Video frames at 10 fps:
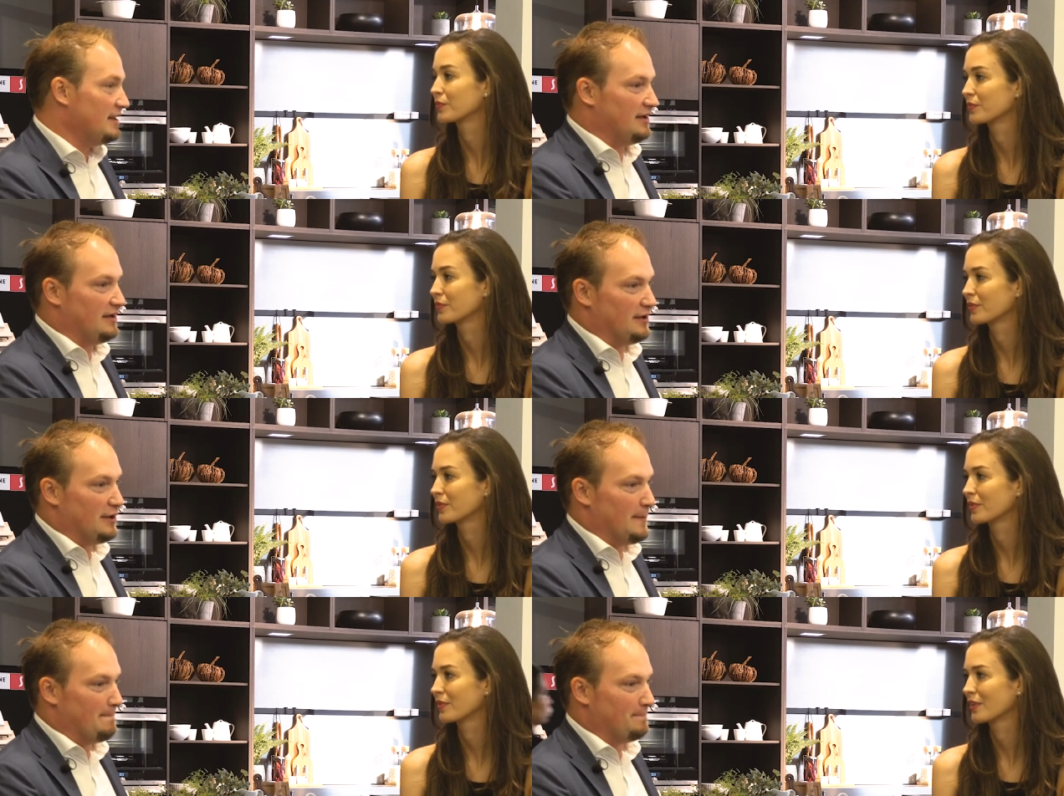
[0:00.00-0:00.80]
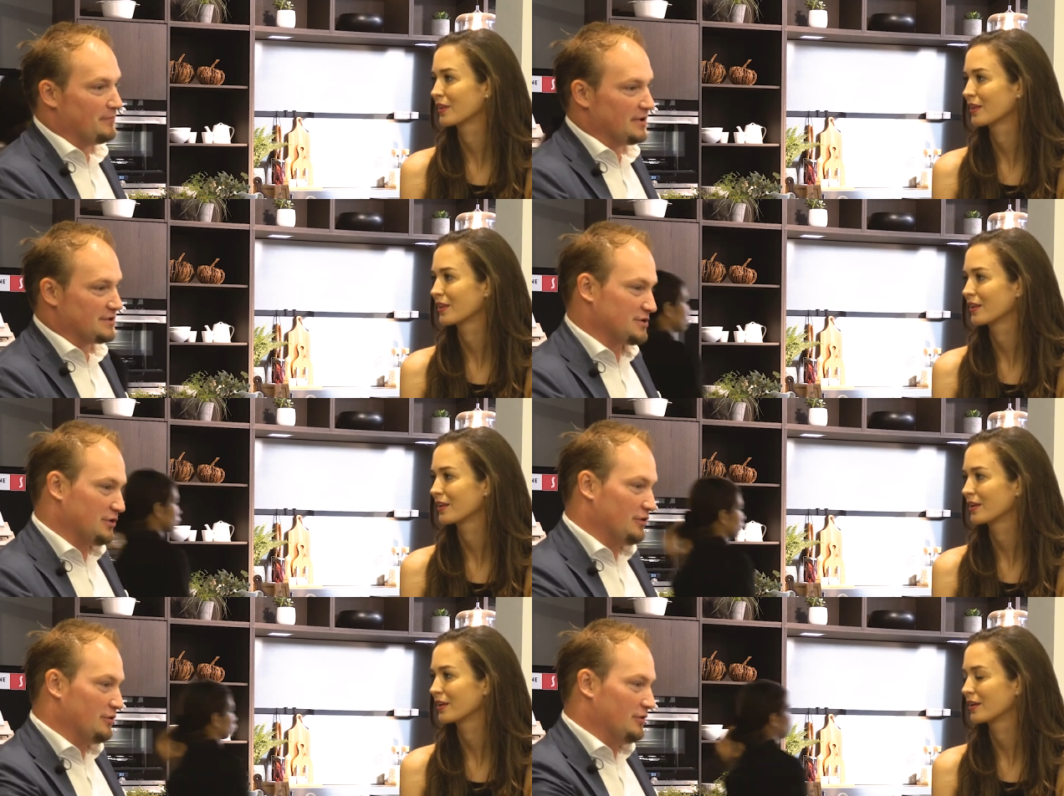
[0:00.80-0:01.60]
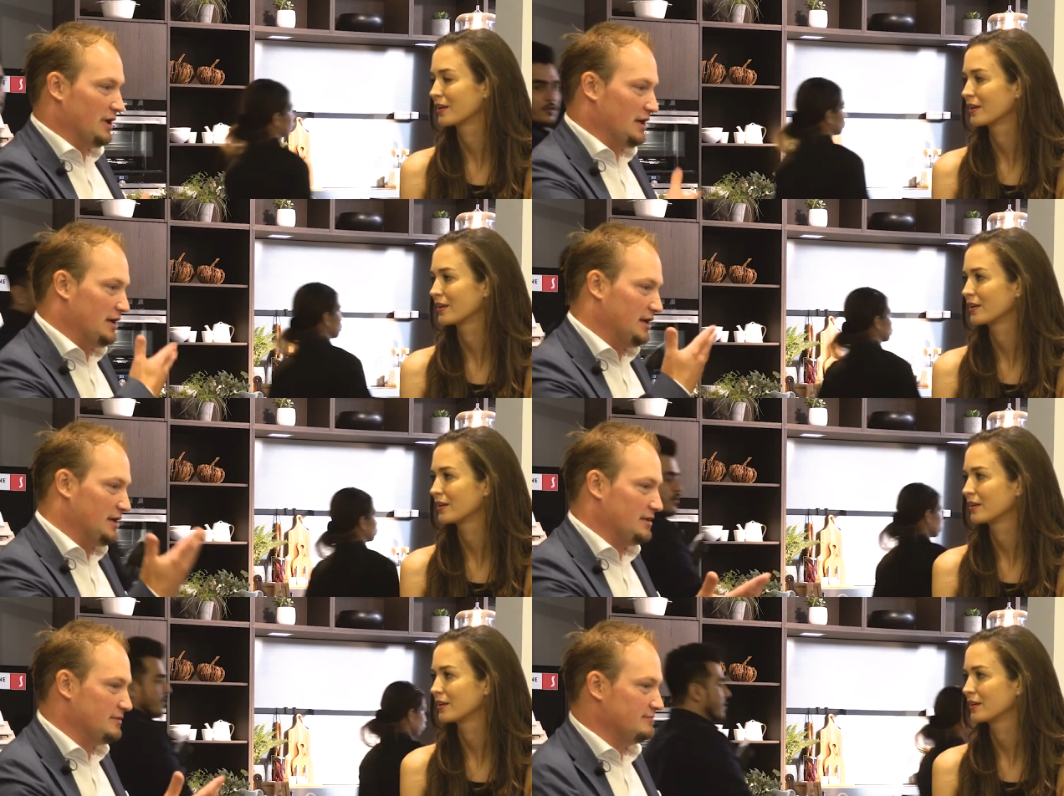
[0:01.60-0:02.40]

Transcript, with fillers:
Speaker 1: Um, so uh,